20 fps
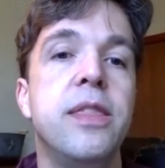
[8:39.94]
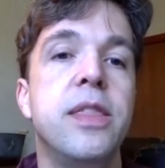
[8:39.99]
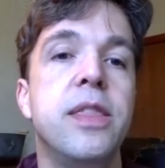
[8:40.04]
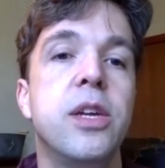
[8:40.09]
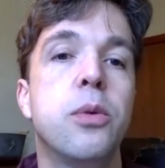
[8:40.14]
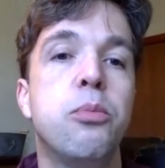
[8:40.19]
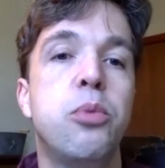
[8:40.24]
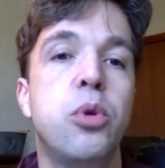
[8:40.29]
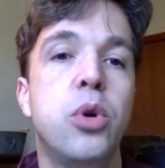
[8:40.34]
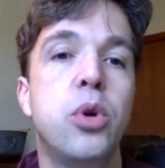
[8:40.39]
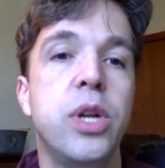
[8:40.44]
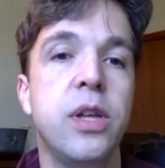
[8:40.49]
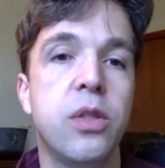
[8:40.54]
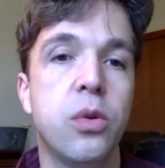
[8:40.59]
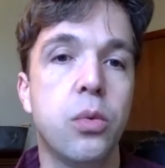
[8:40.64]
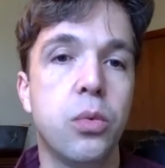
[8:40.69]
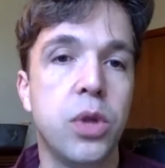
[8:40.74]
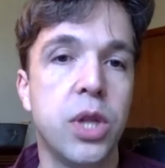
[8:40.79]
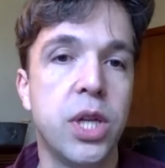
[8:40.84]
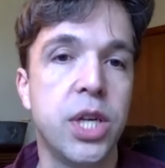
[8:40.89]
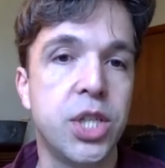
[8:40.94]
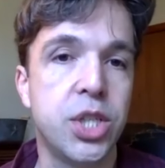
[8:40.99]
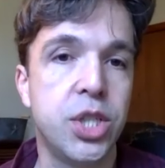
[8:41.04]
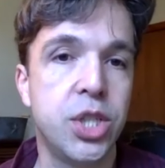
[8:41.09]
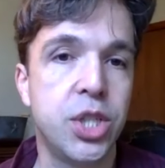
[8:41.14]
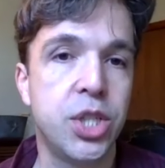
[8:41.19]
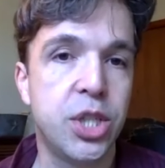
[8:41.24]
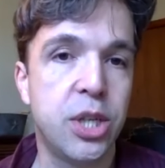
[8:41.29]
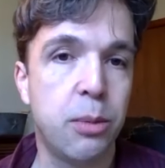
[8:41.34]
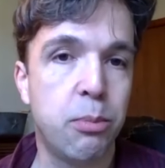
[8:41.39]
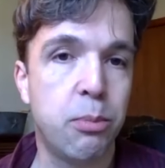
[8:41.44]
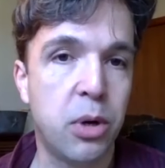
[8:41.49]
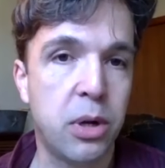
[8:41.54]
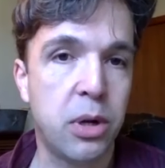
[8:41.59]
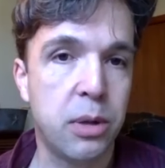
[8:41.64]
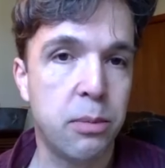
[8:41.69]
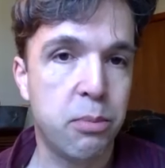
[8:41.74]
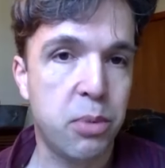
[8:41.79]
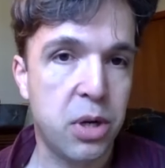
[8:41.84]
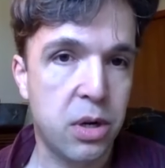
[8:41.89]
and they're putting the relationship
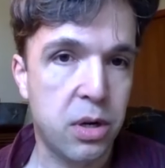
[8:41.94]
on